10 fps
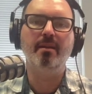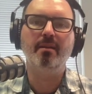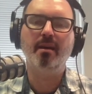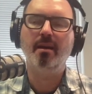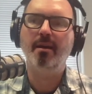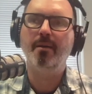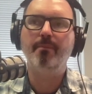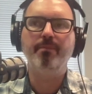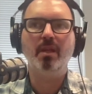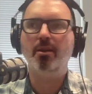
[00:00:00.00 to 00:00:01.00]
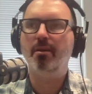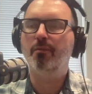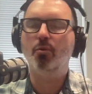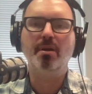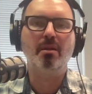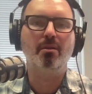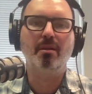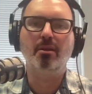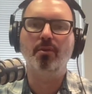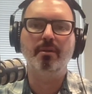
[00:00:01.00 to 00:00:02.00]
and of course, there's
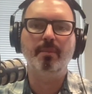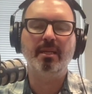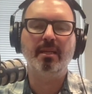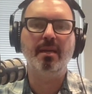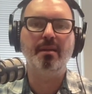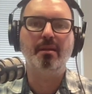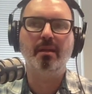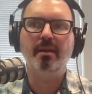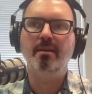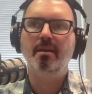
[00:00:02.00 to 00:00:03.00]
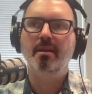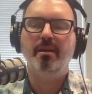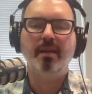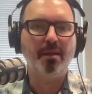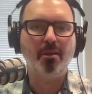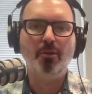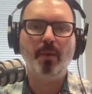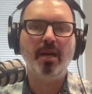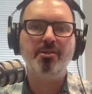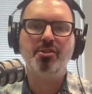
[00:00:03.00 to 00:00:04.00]
going to be clients that not so
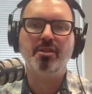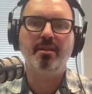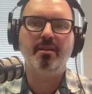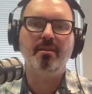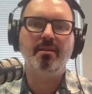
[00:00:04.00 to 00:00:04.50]
much, and